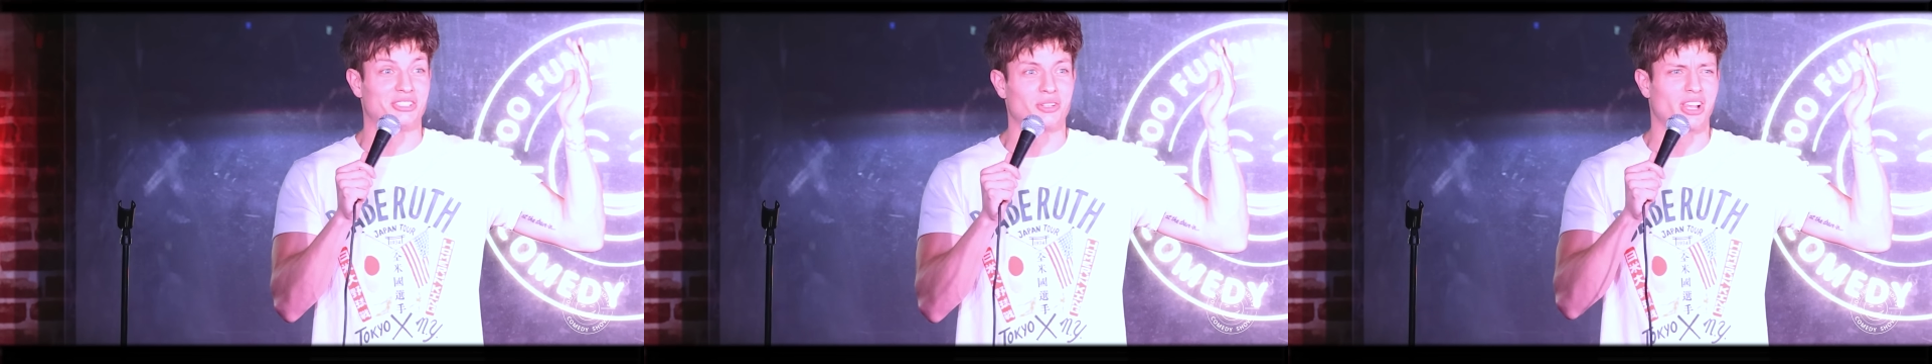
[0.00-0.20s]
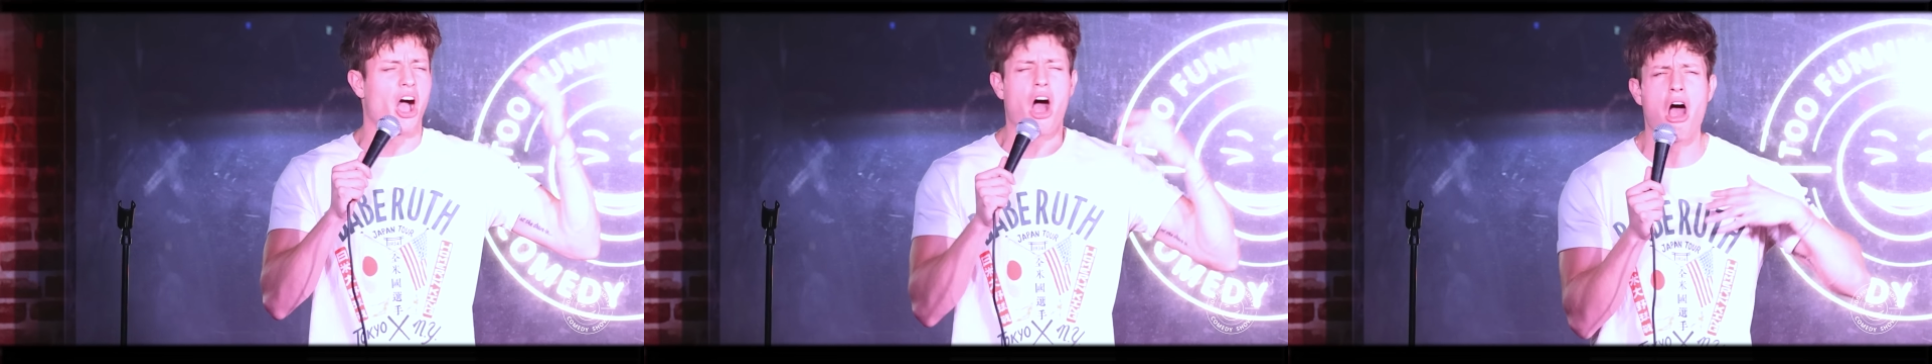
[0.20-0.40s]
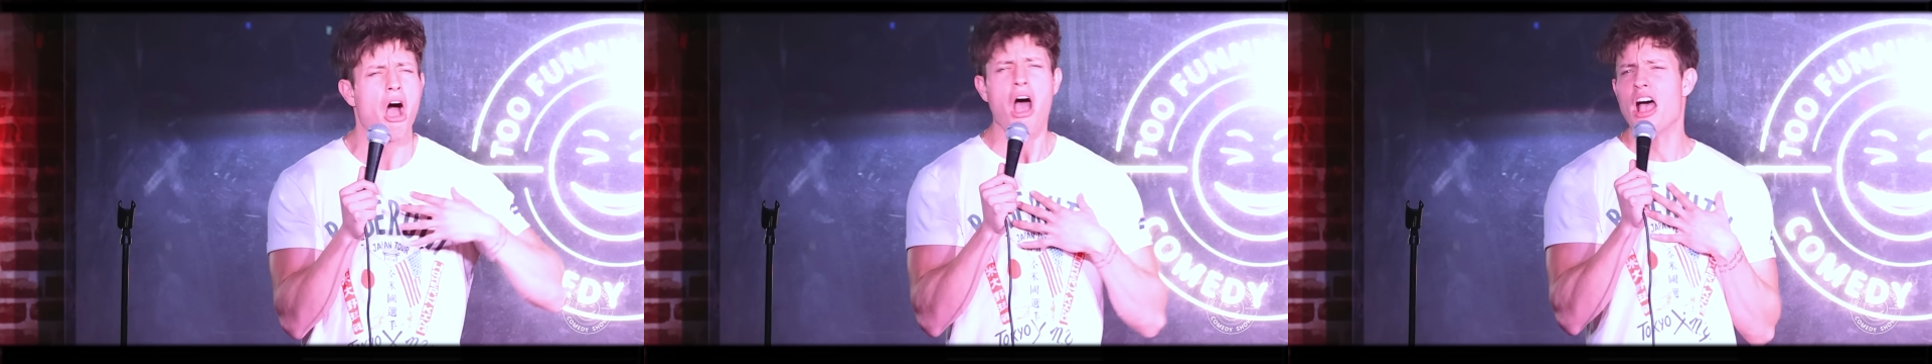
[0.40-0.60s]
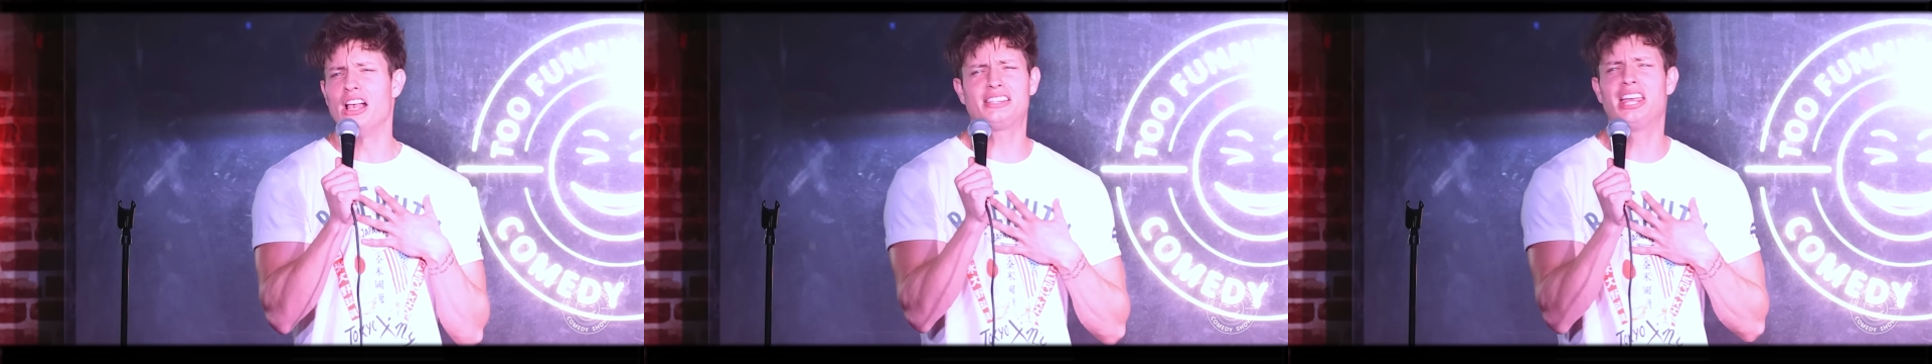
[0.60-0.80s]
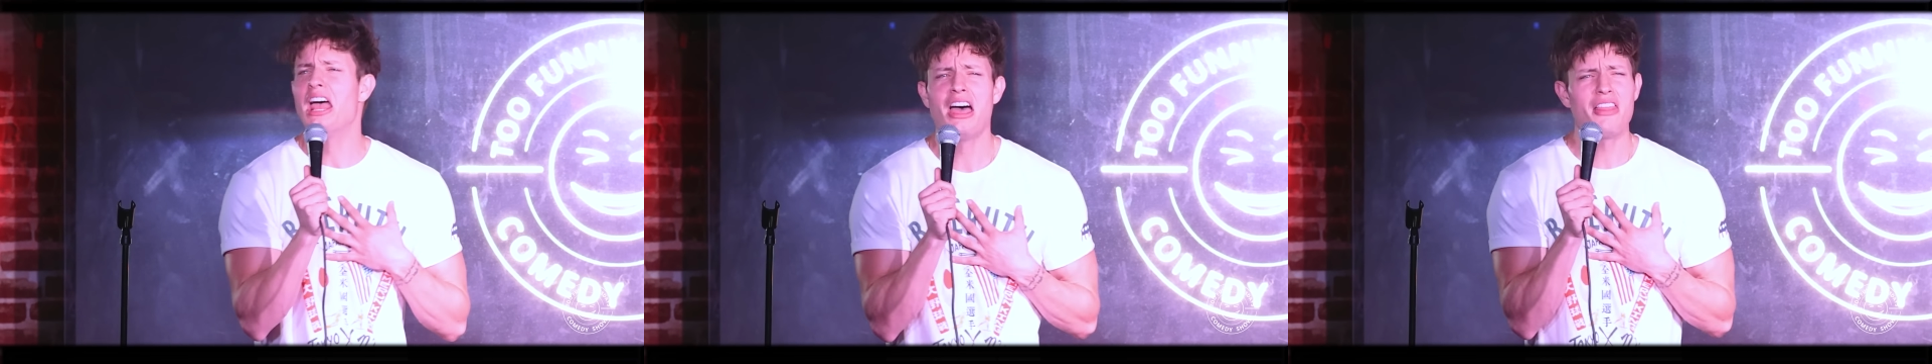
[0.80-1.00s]
She was like, oh,
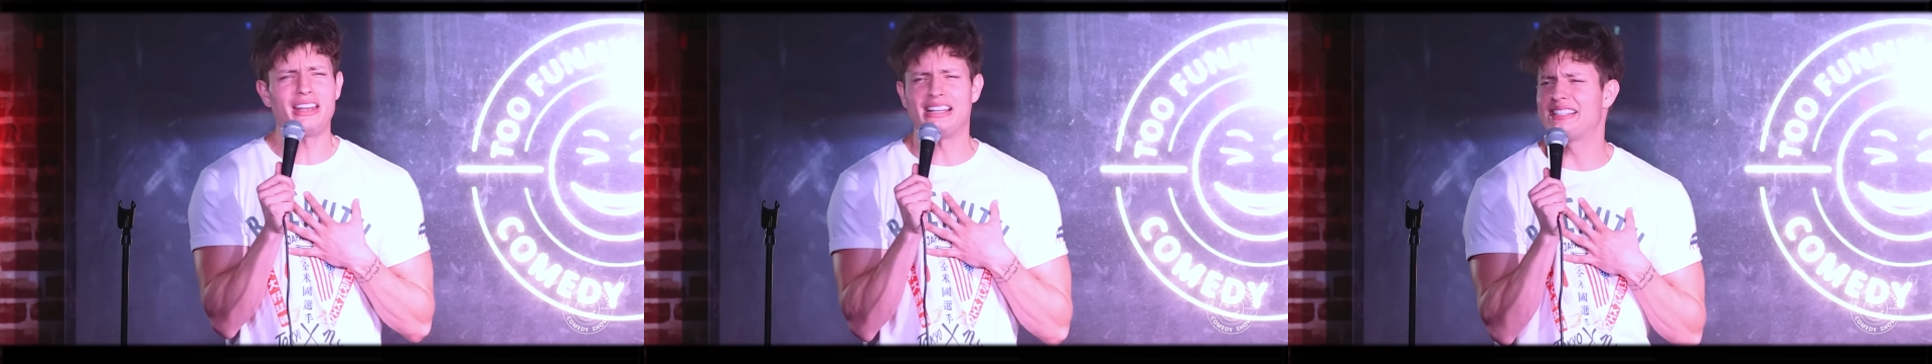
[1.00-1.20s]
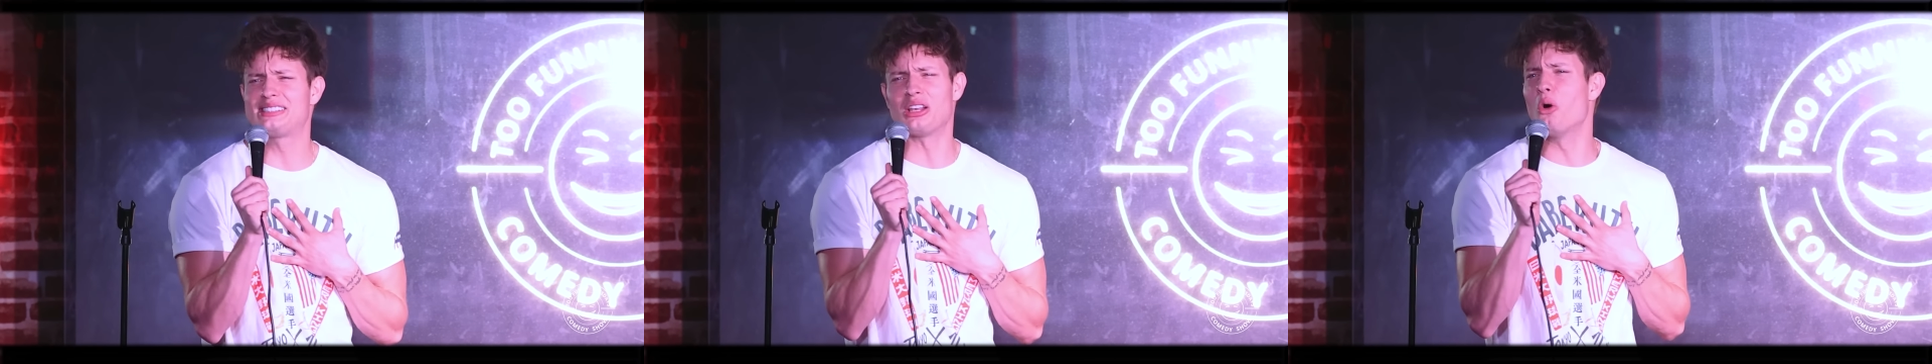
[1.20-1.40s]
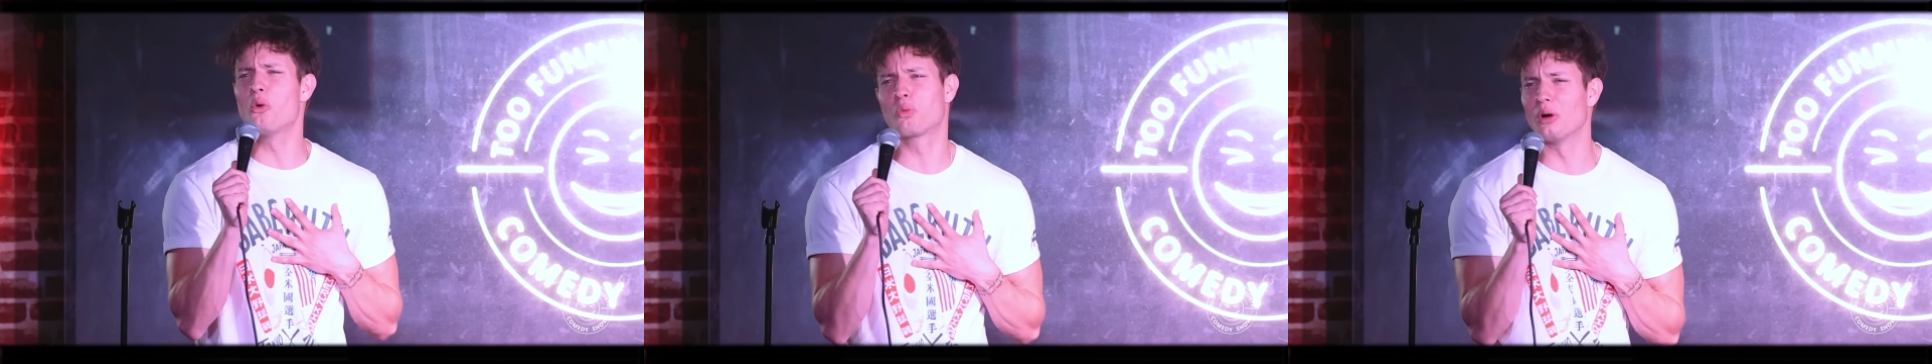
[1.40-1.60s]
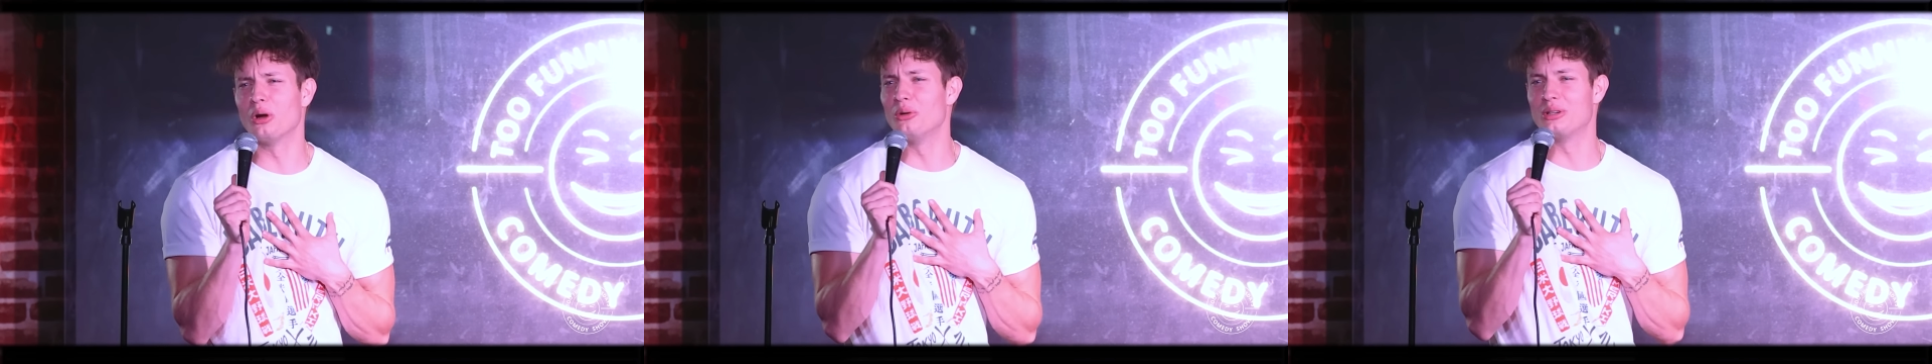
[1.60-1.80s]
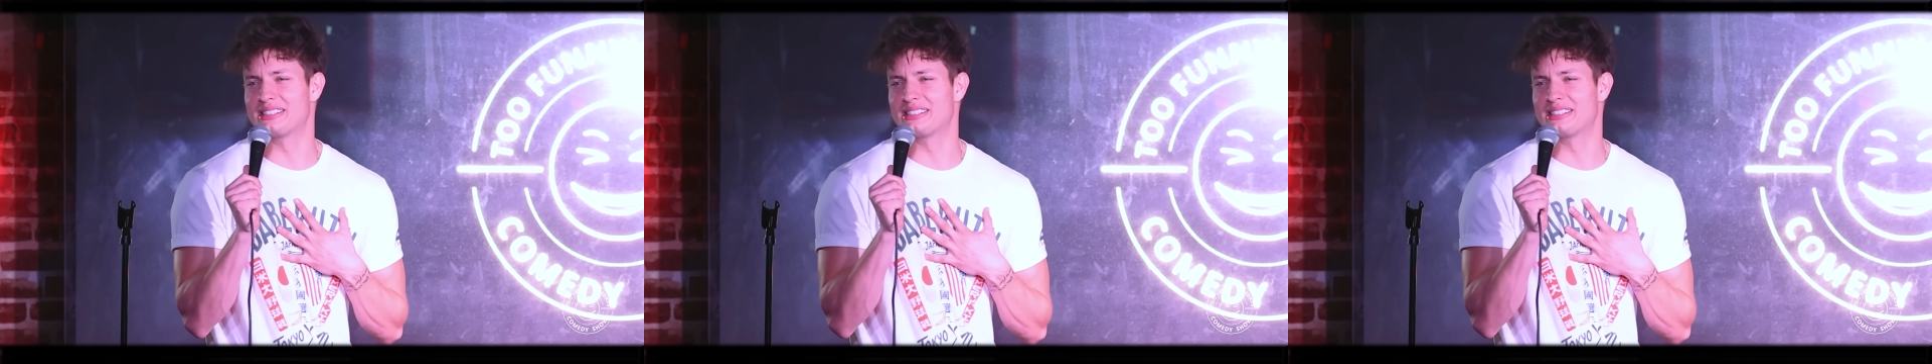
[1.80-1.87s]
that is so rude.